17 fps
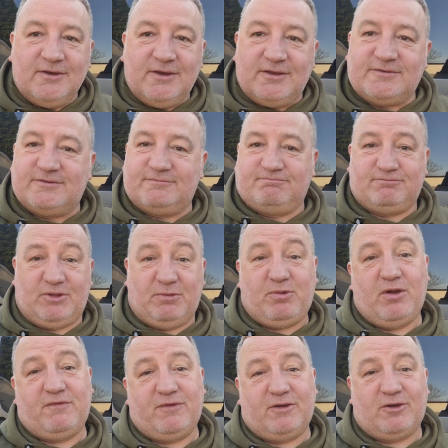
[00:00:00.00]
it's the
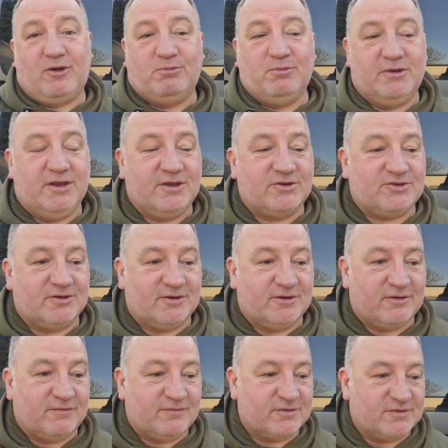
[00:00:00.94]
perfect combination
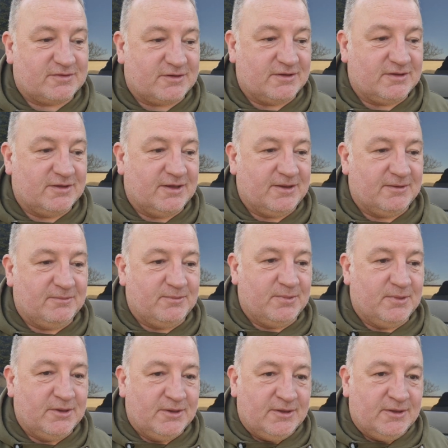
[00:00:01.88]
and obviously um,